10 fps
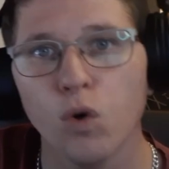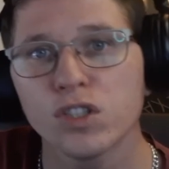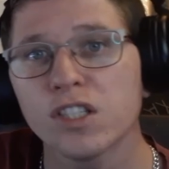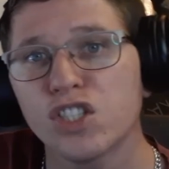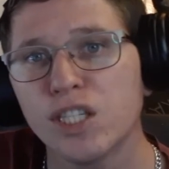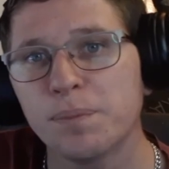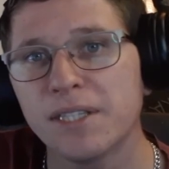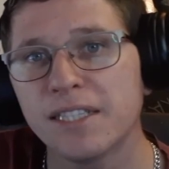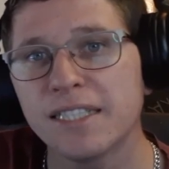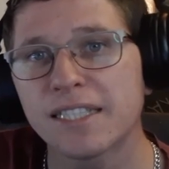forcing
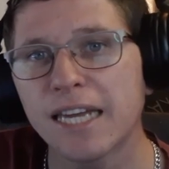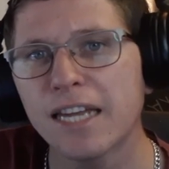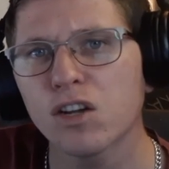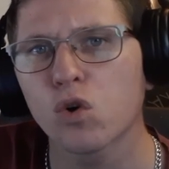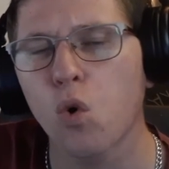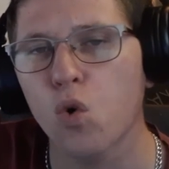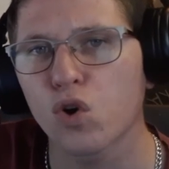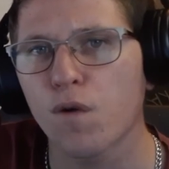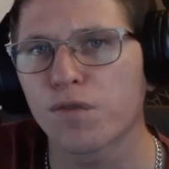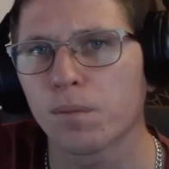GPT's king in the
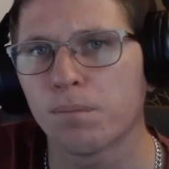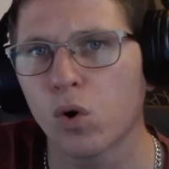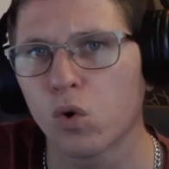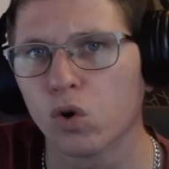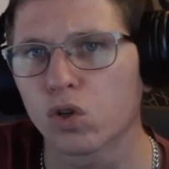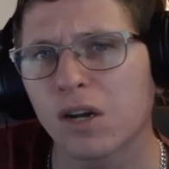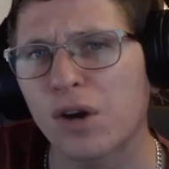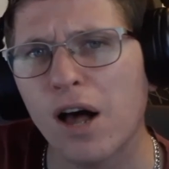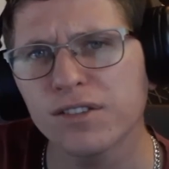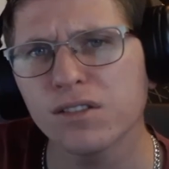corner of the board. Now
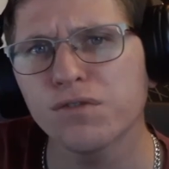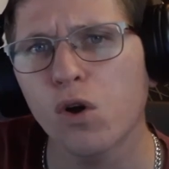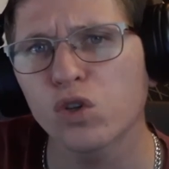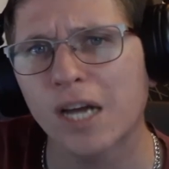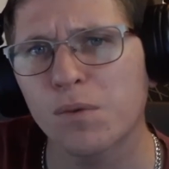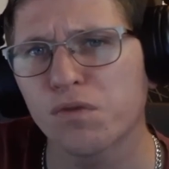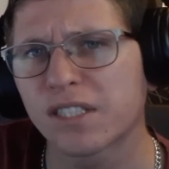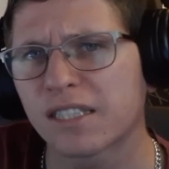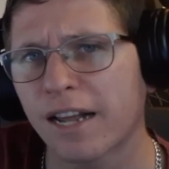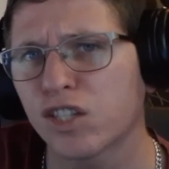Nelson follows up with
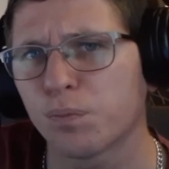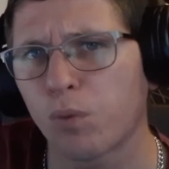a strange